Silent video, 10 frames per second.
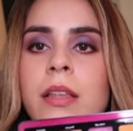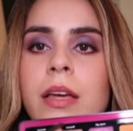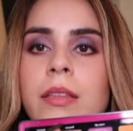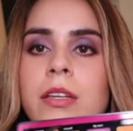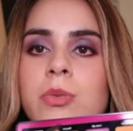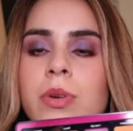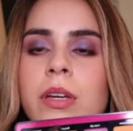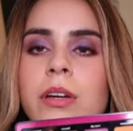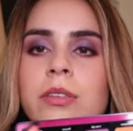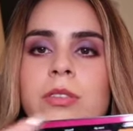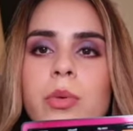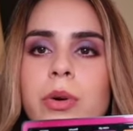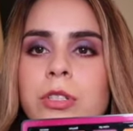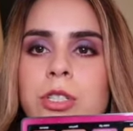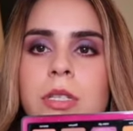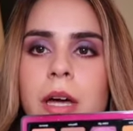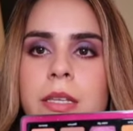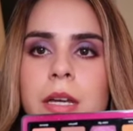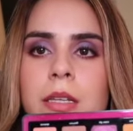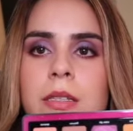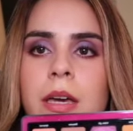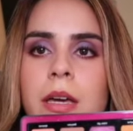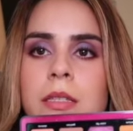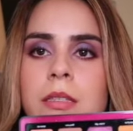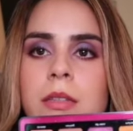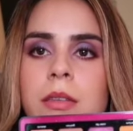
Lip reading: like this one here, this orange is not as that intense.